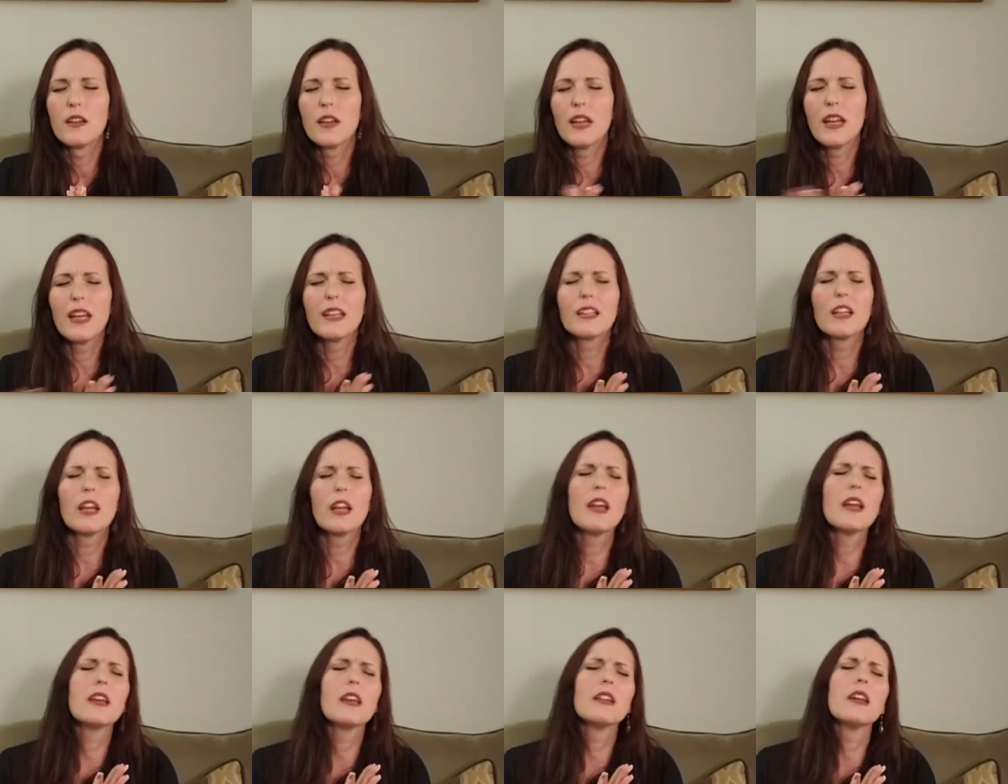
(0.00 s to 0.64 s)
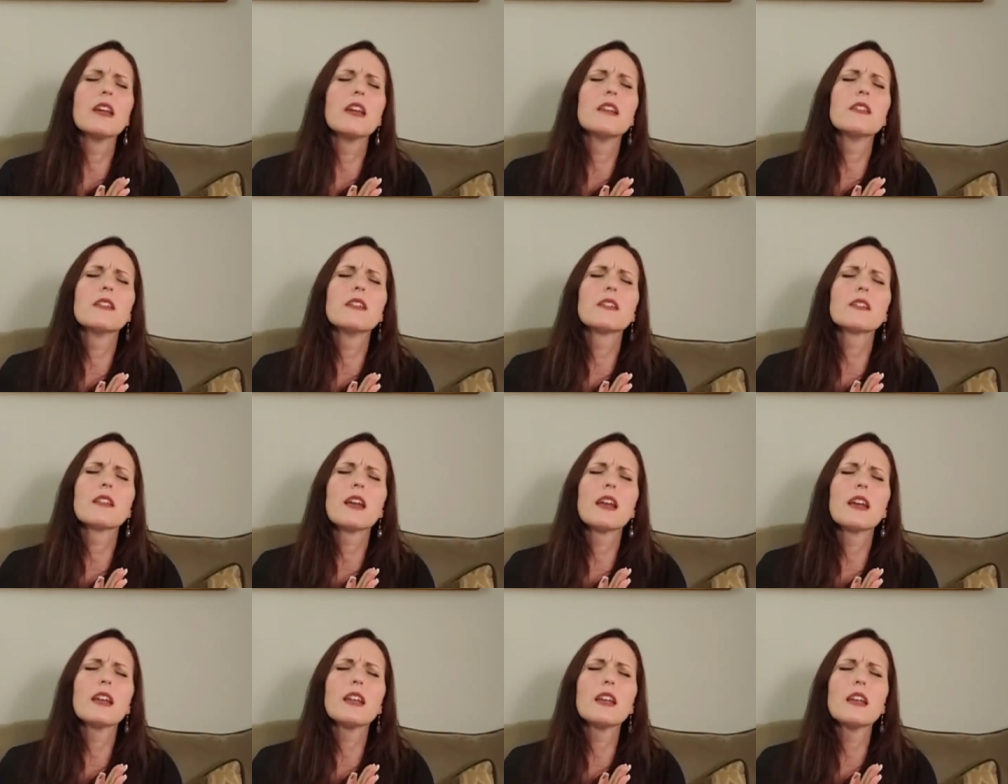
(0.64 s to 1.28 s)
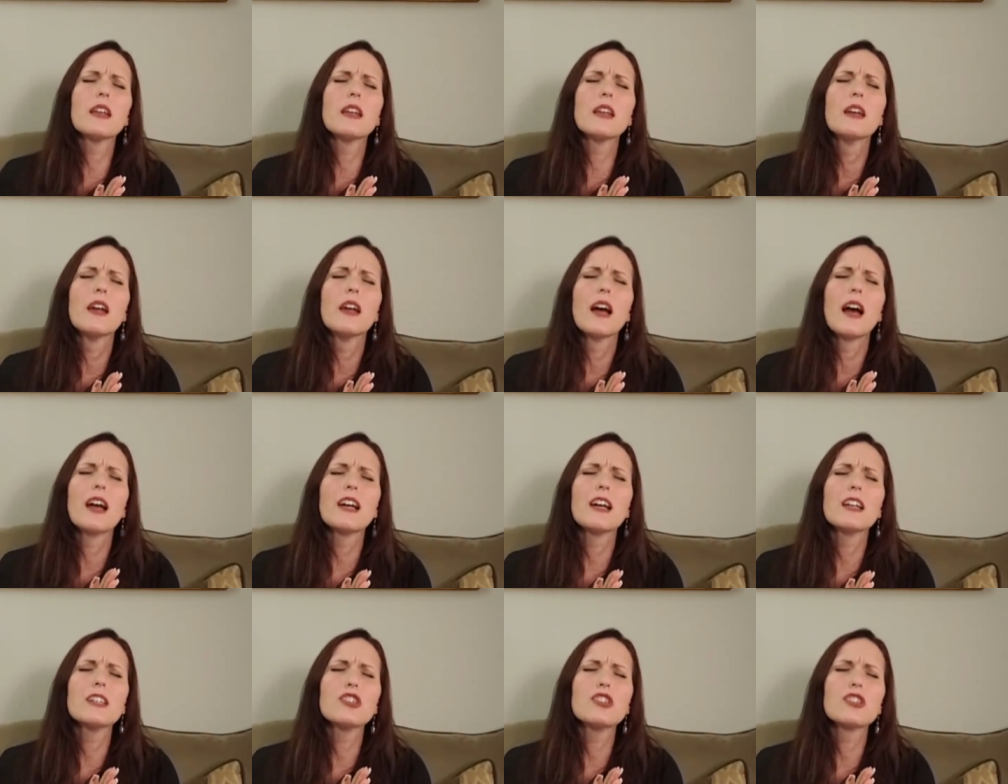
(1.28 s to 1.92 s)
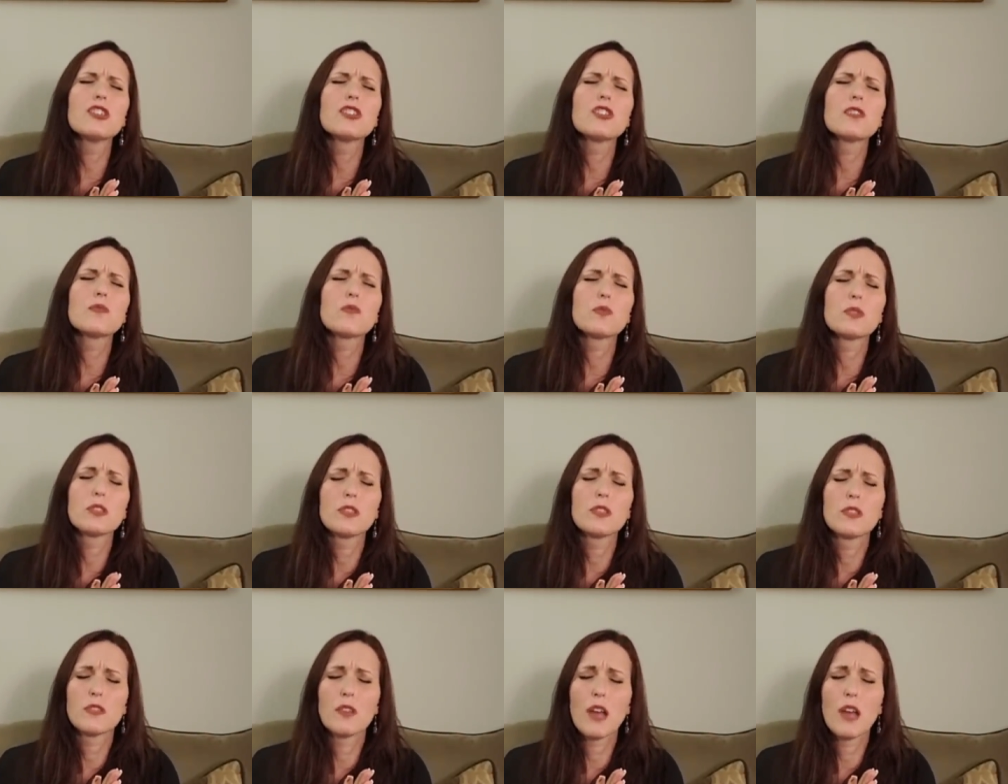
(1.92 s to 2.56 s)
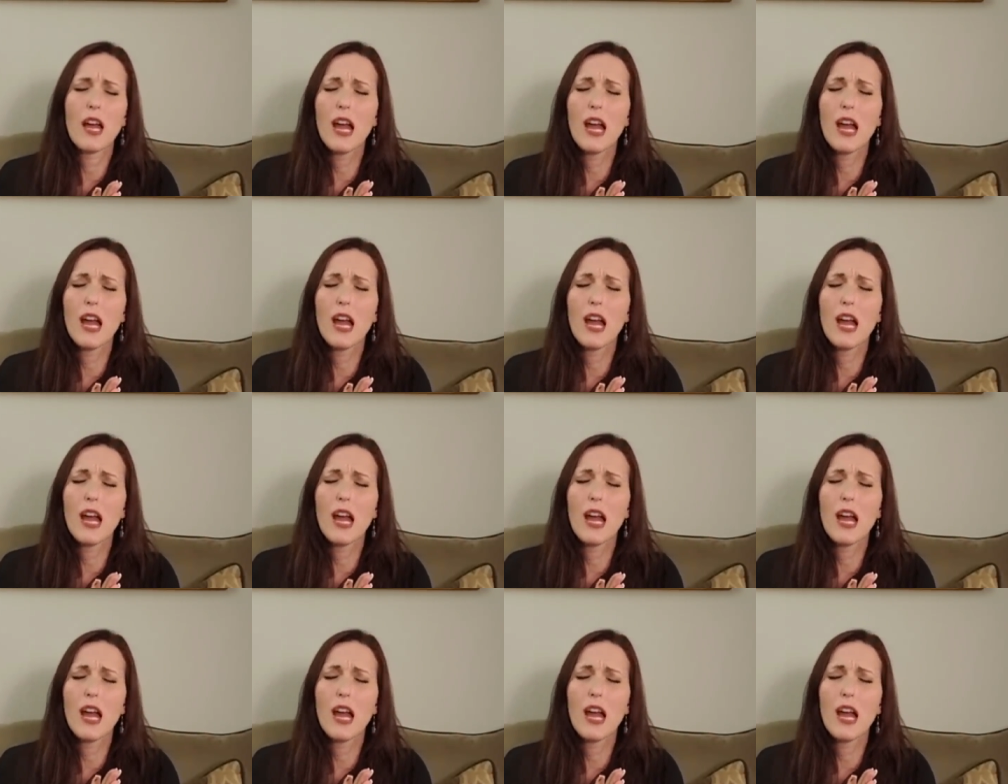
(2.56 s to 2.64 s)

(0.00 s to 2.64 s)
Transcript: And, and, and the lady, I just was,